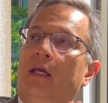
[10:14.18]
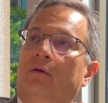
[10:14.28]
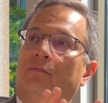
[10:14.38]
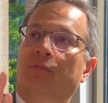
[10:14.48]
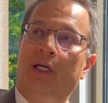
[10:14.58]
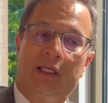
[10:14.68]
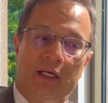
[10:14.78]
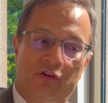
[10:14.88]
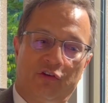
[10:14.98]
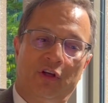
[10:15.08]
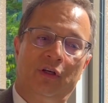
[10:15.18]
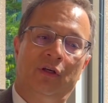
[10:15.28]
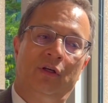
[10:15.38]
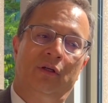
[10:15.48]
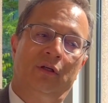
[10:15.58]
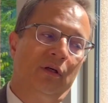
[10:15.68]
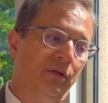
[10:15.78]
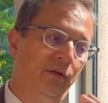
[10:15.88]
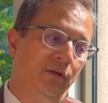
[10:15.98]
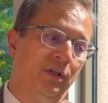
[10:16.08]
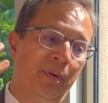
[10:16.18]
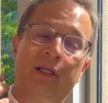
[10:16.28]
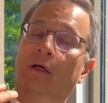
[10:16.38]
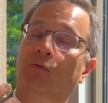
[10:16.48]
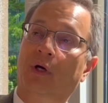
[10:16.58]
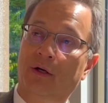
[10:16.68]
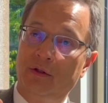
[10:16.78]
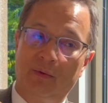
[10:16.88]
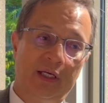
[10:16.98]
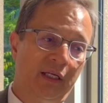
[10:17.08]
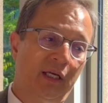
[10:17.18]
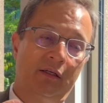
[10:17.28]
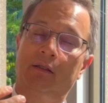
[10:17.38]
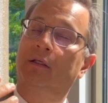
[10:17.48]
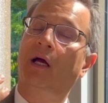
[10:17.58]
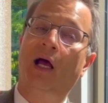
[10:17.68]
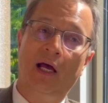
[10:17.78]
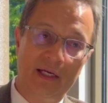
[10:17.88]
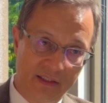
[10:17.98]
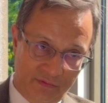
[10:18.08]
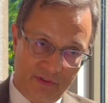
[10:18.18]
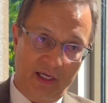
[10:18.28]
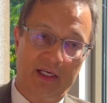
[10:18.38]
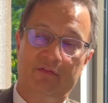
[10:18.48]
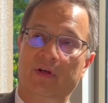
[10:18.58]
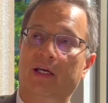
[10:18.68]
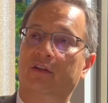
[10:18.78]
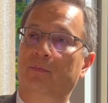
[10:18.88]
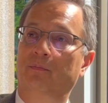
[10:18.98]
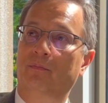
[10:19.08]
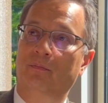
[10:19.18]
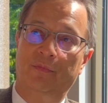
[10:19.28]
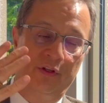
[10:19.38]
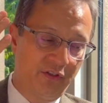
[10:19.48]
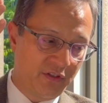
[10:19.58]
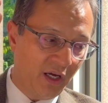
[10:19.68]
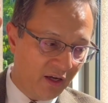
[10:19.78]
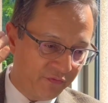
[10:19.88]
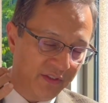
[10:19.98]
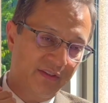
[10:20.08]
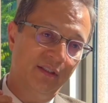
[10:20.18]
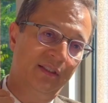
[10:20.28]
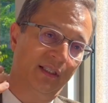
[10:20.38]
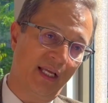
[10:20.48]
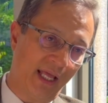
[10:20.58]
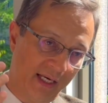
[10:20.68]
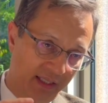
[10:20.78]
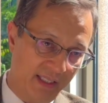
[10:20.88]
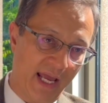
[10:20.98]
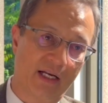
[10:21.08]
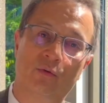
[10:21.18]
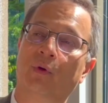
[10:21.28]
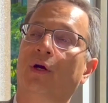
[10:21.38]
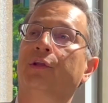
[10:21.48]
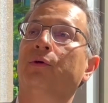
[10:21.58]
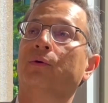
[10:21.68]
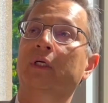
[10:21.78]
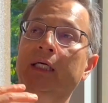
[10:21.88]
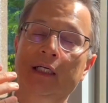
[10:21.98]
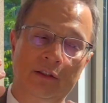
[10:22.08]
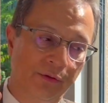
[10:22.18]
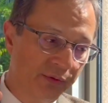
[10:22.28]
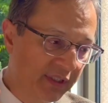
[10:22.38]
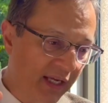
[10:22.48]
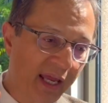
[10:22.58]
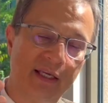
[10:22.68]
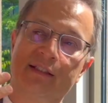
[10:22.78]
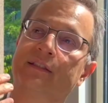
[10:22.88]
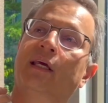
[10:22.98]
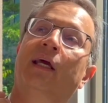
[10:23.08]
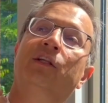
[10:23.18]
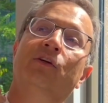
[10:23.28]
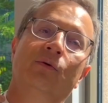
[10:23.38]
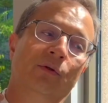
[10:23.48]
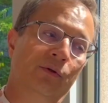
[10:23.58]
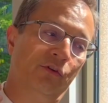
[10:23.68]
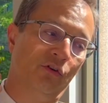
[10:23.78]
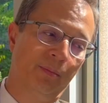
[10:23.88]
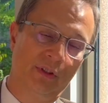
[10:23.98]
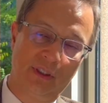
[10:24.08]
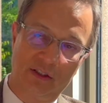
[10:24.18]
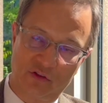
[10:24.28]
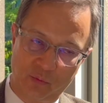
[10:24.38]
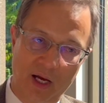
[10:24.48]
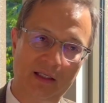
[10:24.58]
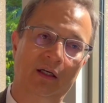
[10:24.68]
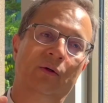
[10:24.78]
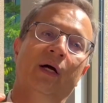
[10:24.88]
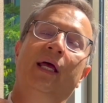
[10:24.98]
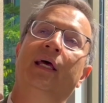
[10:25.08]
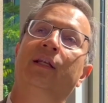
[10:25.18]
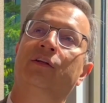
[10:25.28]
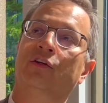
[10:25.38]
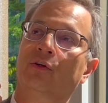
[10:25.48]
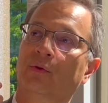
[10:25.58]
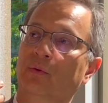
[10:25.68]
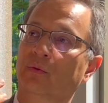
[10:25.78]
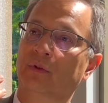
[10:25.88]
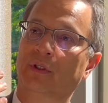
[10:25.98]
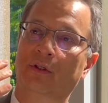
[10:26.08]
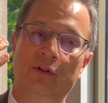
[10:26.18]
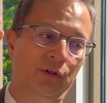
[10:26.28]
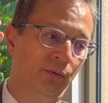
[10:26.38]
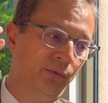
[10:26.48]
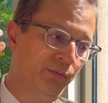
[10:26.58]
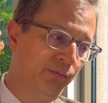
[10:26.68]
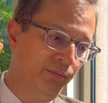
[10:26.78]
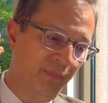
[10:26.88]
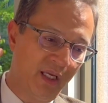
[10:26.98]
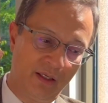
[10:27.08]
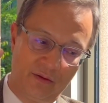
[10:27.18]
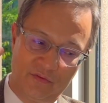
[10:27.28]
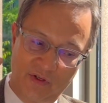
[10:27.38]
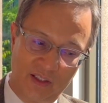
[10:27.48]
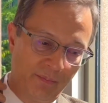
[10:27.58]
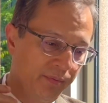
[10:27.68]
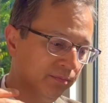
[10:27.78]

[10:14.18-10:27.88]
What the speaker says: Radiation, depending on where you radiate, all kinds of side effects. The toughest is in the head and neck, where you lose taste and you lose your ability to swallow, and you may develop